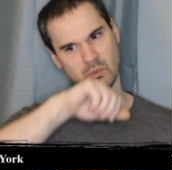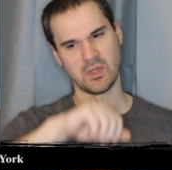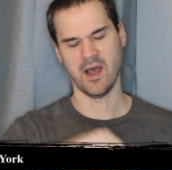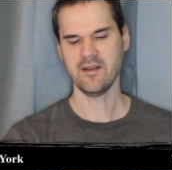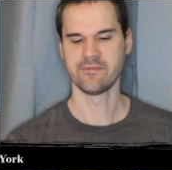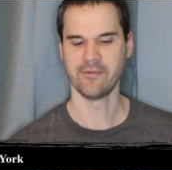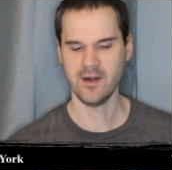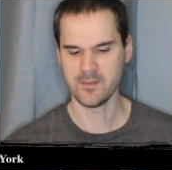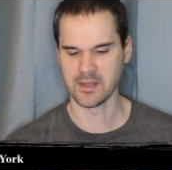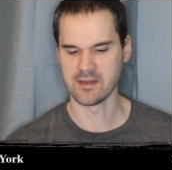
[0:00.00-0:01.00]
kind of
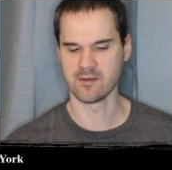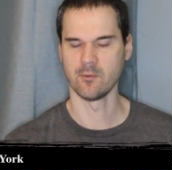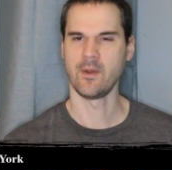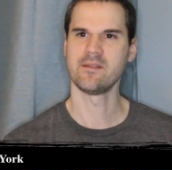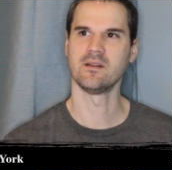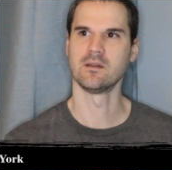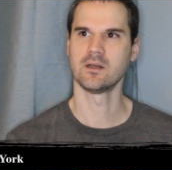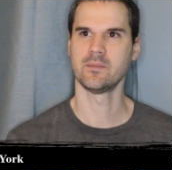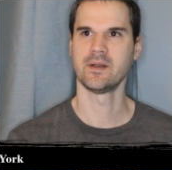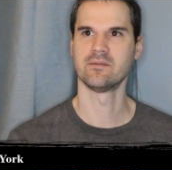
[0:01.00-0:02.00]
funny because it reminds me a
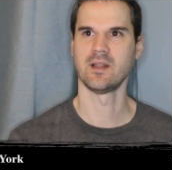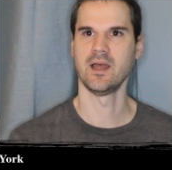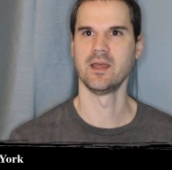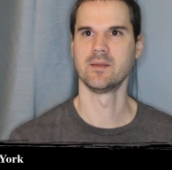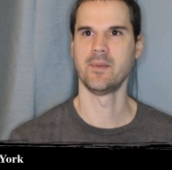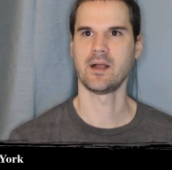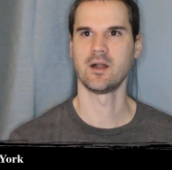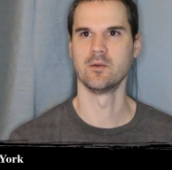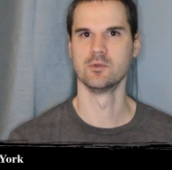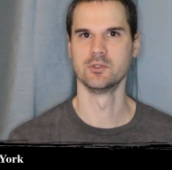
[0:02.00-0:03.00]
little bit of like
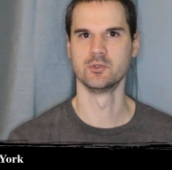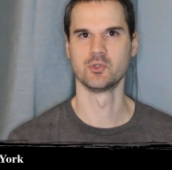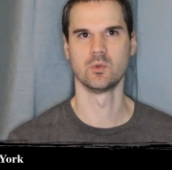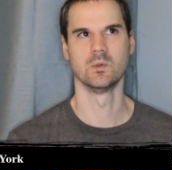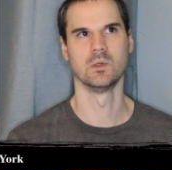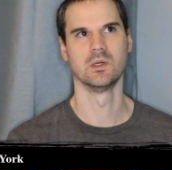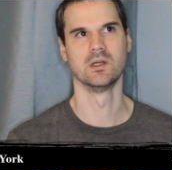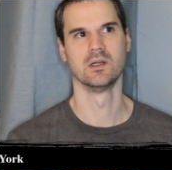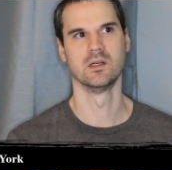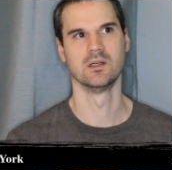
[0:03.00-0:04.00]
Baccarat Rouge
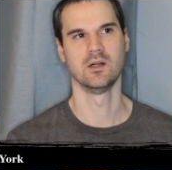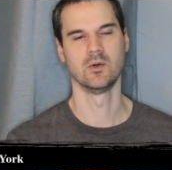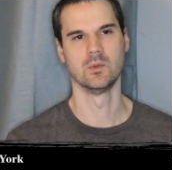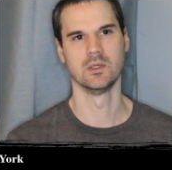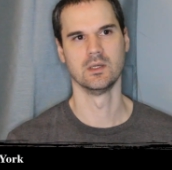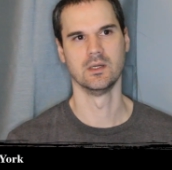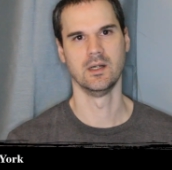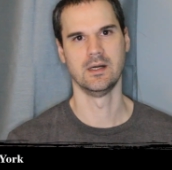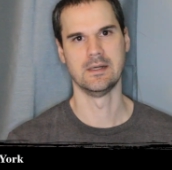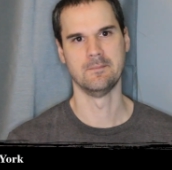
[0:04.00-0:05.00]
or
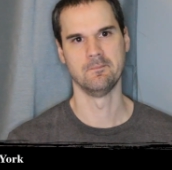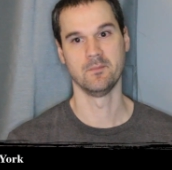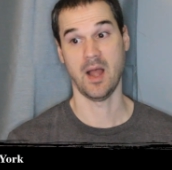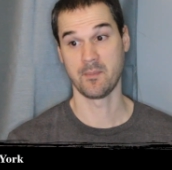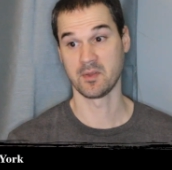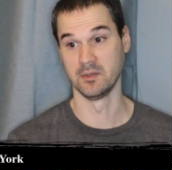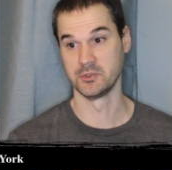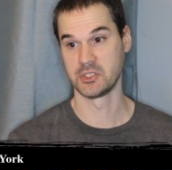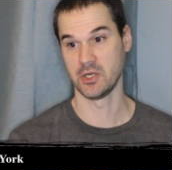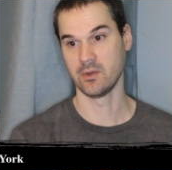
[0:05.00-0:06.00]

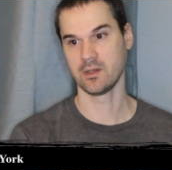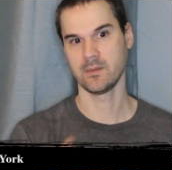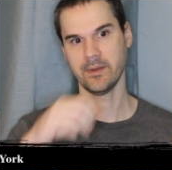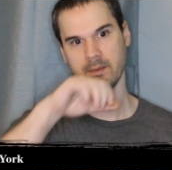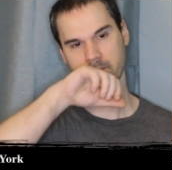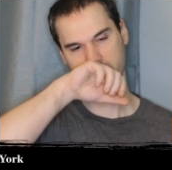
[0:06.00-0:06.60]
Absolutio a little bit.